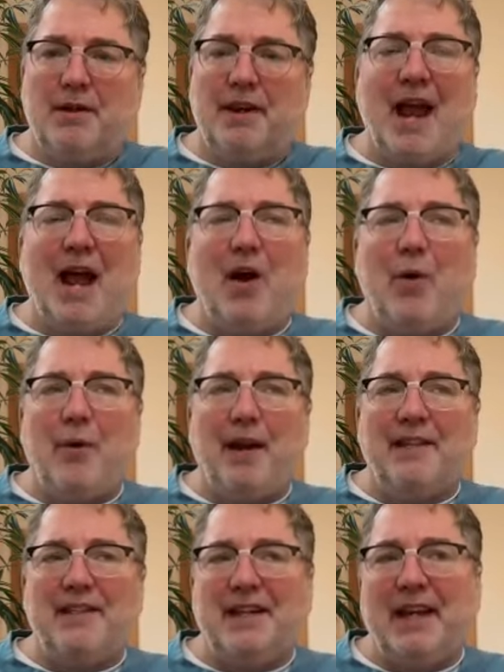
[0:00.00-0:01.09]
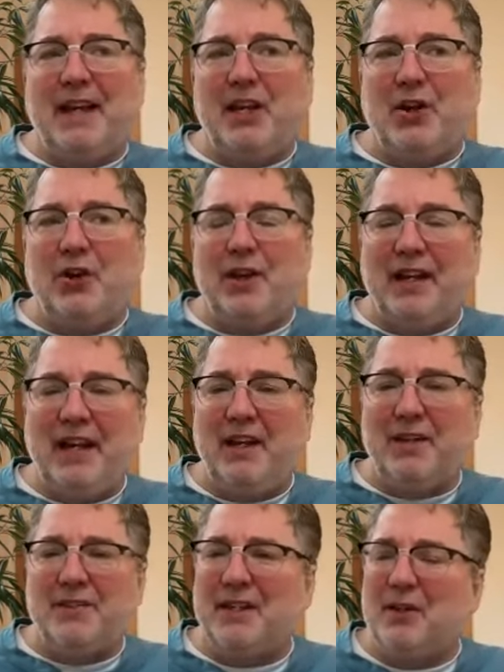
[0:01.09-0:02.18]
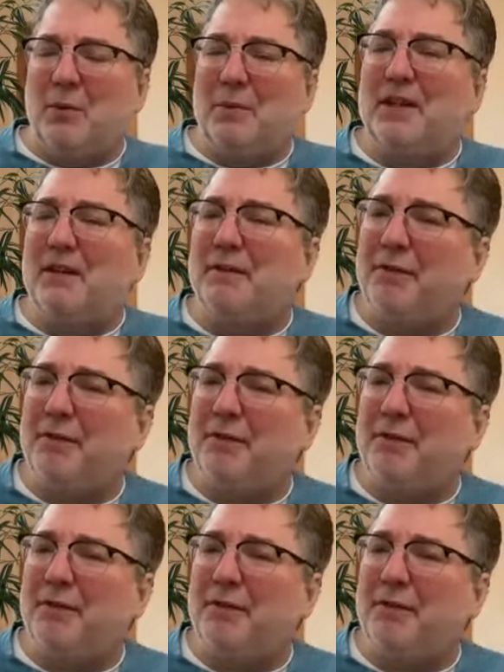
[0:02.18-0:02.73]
Now, when I say your heels, I don't mean the